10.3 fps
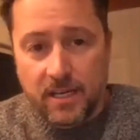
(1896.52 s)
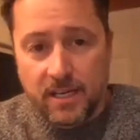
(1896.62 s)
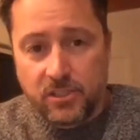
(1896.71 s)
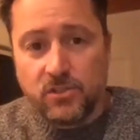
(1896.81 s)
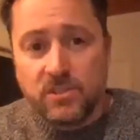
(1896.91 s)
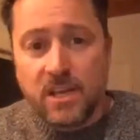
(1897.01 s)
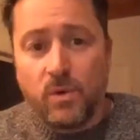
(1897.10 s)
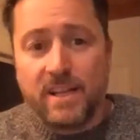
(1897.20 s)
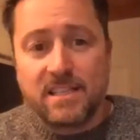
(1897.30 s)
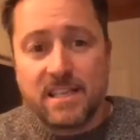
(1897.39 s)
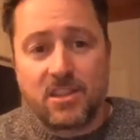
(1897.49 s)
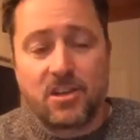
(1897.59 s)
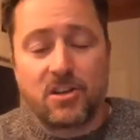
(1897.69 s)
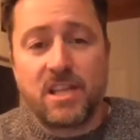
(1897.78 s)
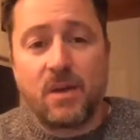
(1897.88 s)
Tuesday, Wednesday, and
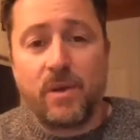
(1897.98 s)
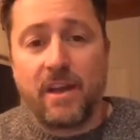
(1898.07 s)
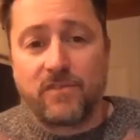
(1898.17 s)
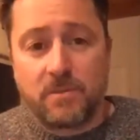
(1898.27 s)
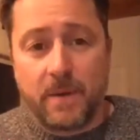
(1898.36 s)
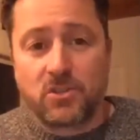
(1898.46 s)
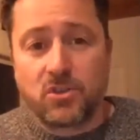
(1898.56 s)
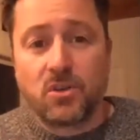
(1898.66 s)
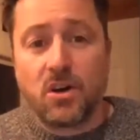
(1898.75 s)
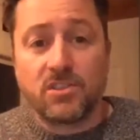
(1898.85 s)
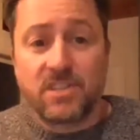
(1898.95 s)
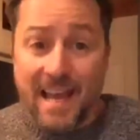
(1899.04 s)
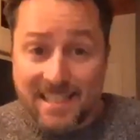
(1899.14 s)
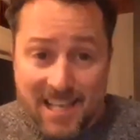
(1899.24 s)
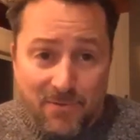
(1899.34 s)
Thursday, we have special calls
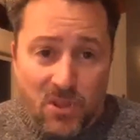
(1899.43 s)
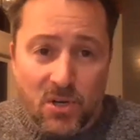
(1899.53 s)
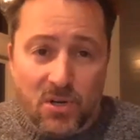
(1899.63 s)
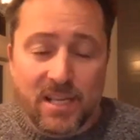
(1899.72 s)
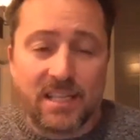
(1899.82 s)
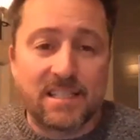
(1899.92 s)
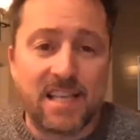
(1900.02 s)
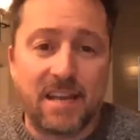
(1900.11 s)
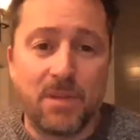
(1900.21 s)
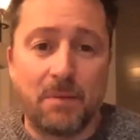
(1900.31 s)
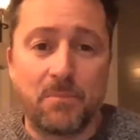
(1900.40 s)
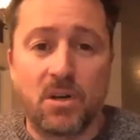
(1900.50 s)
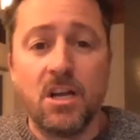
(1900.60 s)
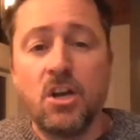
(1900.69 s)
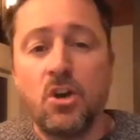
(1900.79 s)
at 7:30 at the same number,
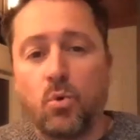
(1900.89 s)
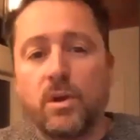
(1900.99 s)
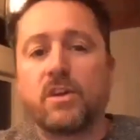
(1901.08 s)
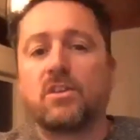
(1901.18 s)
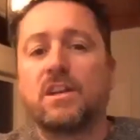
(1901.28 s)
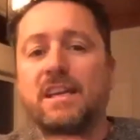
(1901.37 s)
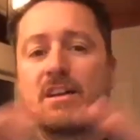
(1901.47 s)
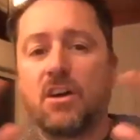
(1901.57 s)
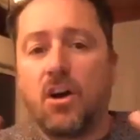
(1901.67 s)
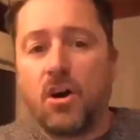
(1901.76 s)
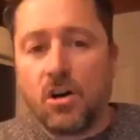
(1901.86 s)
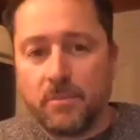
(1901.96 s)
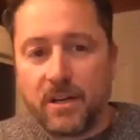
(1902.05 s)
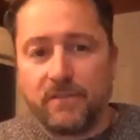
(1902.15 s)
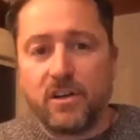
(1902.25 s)
where you're going to hear all
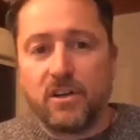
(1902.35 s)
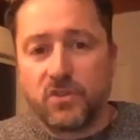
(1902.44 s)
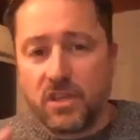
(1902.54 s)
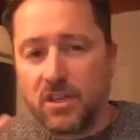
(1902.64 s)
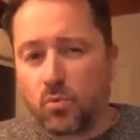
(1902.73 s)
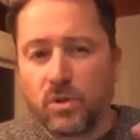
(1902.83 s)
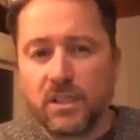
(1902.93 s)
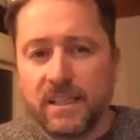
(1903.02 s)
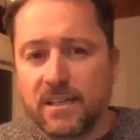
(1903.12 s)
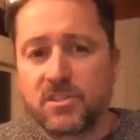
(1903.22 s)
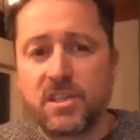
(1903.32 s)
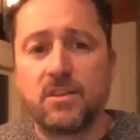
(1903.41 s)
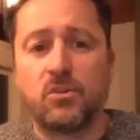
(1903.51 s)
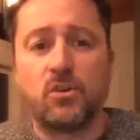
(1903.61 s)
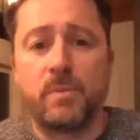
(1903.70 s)
about Evolve, so you can really understand the
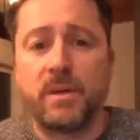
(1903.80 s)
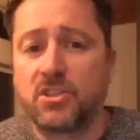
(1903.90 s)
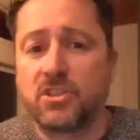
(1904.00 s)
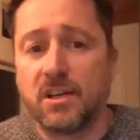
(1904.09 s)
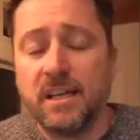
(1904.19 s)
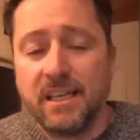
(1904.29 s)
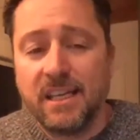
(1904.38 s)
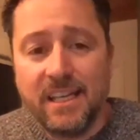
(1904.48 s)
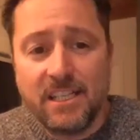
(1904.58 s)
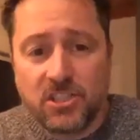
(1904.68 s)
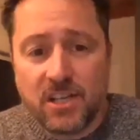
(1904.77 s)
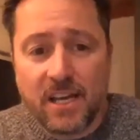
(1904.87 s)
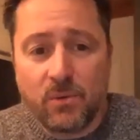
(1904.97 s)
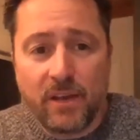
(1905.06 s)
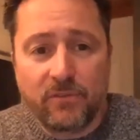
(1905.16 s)
whole picture. Each night
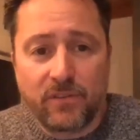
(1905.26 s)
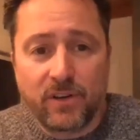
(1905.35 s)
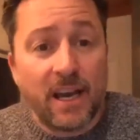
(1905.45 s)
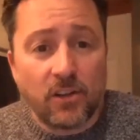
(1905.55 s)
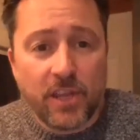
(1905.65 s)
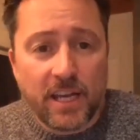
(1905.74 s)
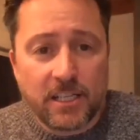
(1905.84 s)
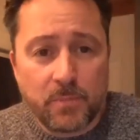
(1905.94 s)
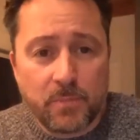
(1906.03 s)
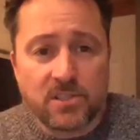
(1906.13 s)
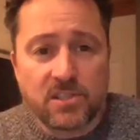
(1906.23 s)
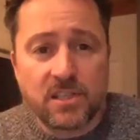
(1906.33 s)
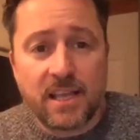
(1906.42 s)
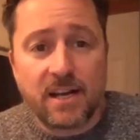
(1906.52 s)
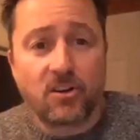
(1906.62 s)
we have different health experts
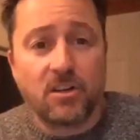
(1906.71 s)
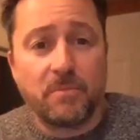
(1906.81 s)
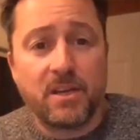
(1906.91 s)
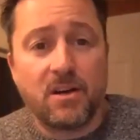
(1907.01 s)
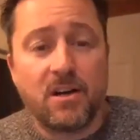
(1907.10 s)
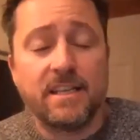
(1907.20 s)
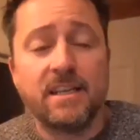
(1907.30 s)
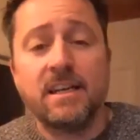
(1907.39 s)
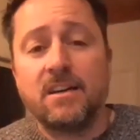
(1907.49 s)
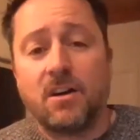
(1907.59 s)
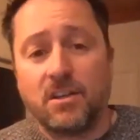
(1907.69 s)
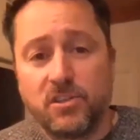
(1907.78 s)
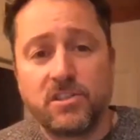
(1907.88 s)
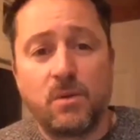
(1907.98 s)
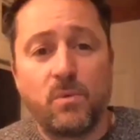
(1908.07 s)
that are going to be on
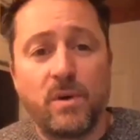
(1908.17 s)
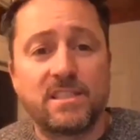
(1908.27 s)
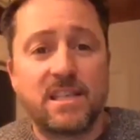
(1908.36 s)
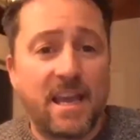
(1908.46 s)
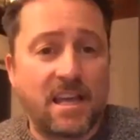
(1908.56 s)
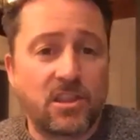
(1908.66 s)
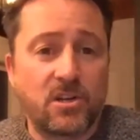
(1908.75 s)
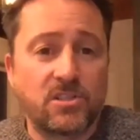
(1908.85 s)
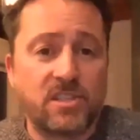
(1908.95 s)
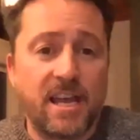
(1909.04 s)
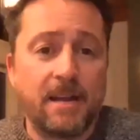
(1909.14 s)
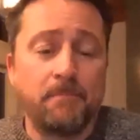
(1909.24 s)
Tuesday, Wednesday, and Thursday.